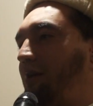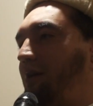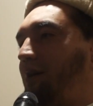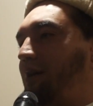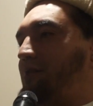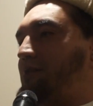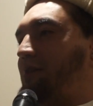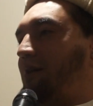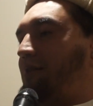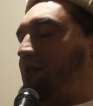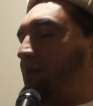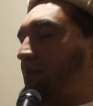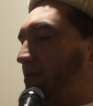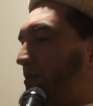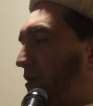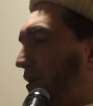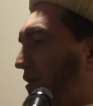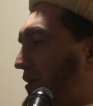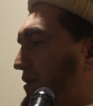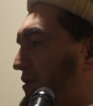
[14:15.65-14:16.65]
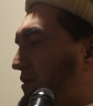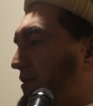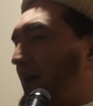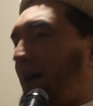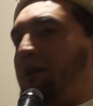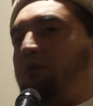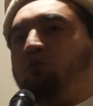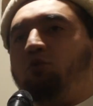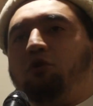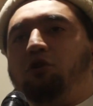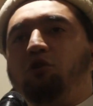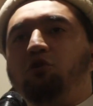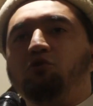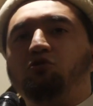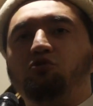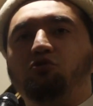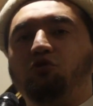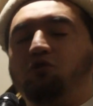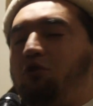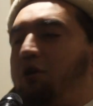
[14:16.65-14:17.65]
He said, see this town where you
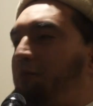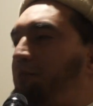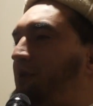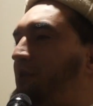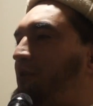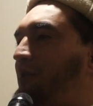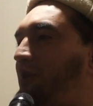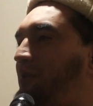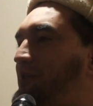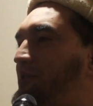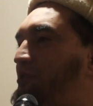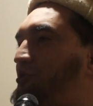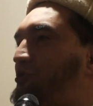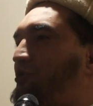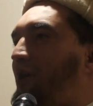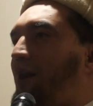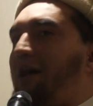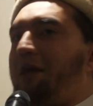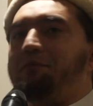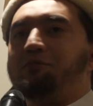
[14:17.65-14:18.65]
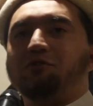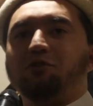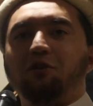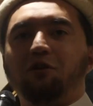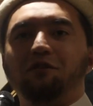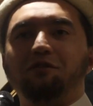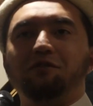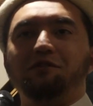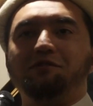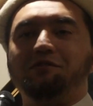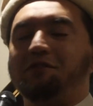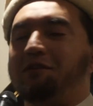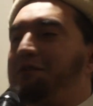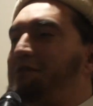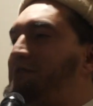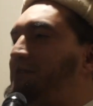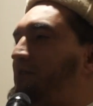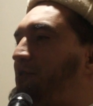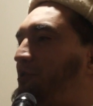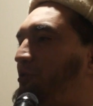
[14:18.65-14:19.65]
used to commit all these crimes and all these
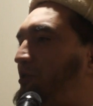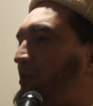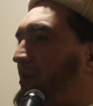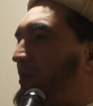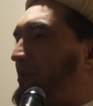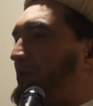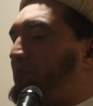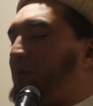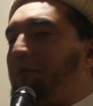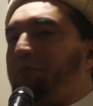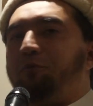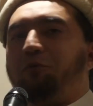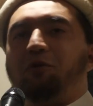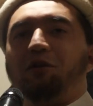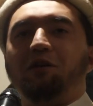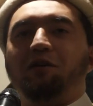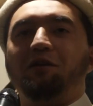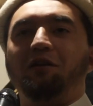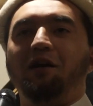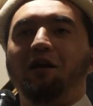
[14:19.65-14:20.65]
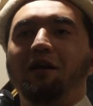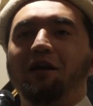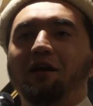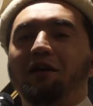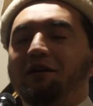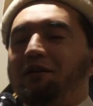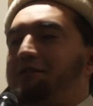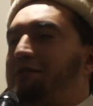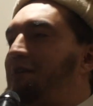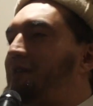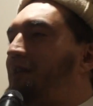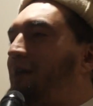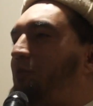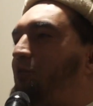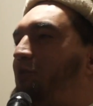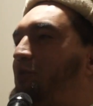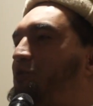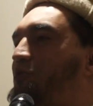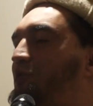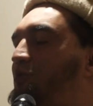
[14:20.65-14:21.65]
sins and you killed people here? He said,
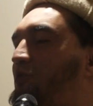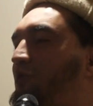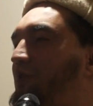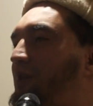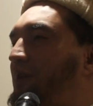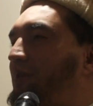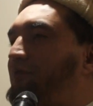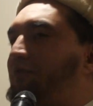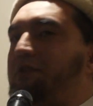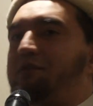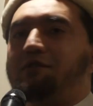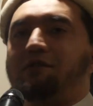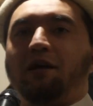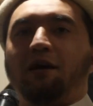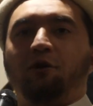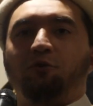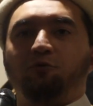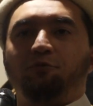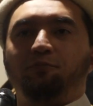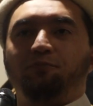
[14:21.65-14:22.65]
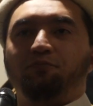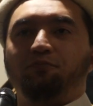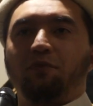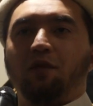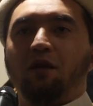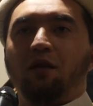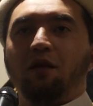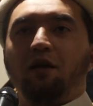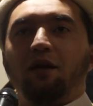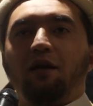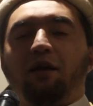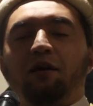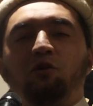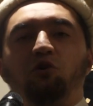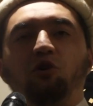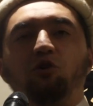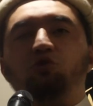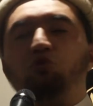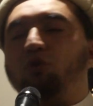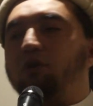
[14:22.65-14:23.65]
I want you to leave this town and
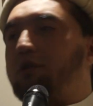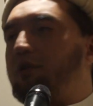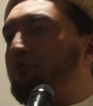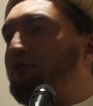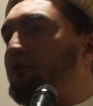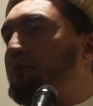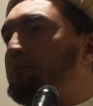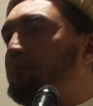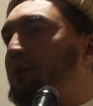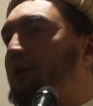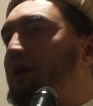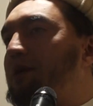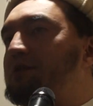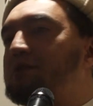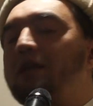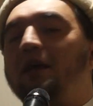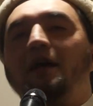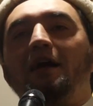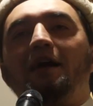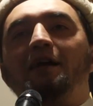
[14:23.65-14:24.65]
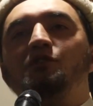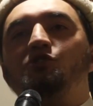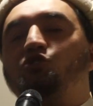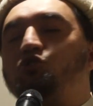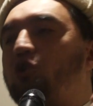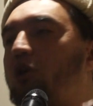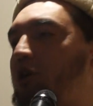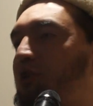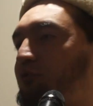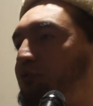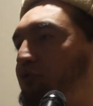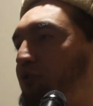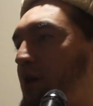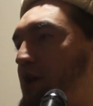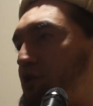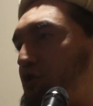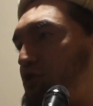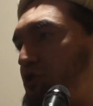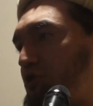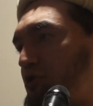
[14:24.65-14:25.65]
go to a different place and start
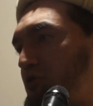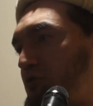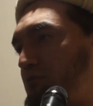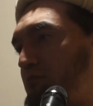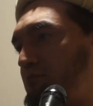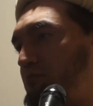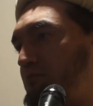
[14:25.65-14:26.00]
fresh.